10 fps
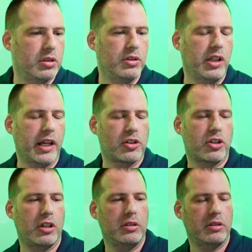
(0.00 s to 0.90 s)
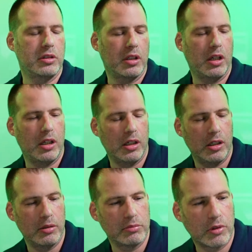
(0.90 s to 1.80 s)
lecture,
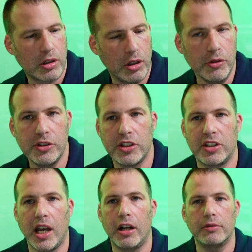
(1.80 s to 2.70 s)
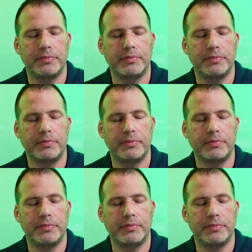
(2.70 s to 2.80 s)
close this out.